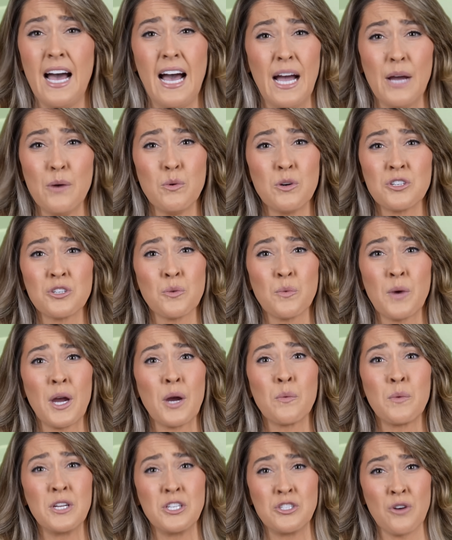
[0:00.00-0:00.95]
I wonder
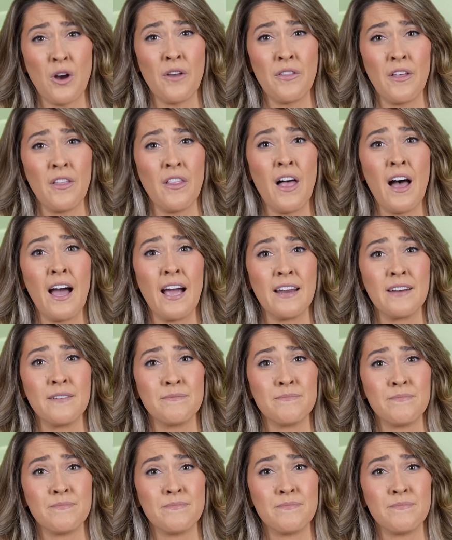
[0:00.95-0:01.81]
where we draw the line.